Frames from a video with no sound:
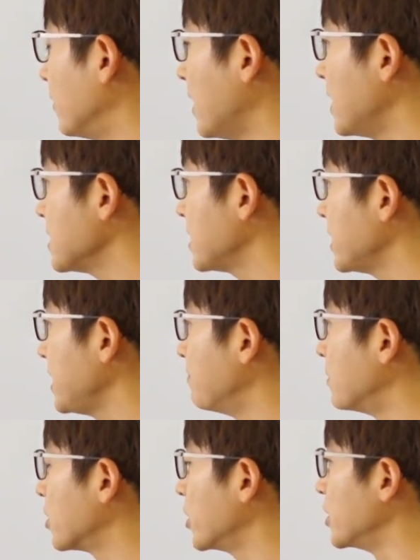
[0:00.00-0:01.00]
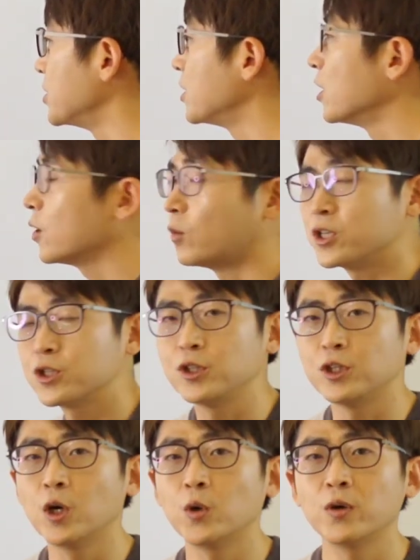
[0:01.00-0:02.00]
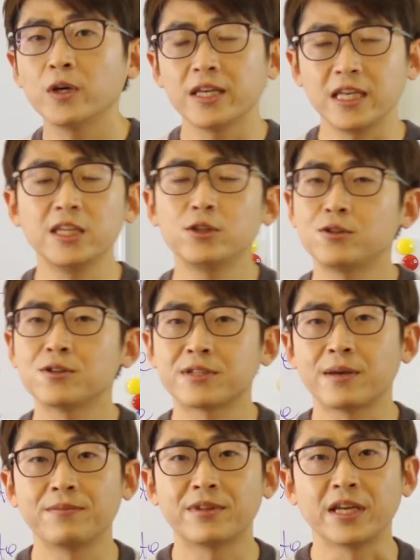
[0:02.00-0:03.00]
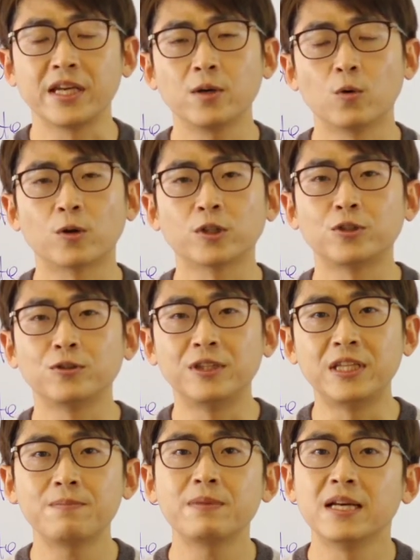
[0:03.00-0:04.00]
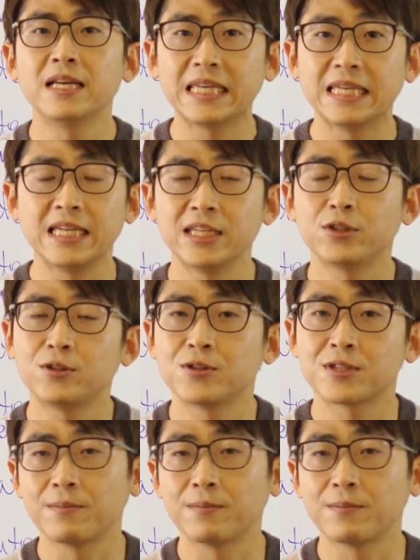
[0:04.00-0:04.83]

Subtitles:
lastly, merge was to go into something or to dip into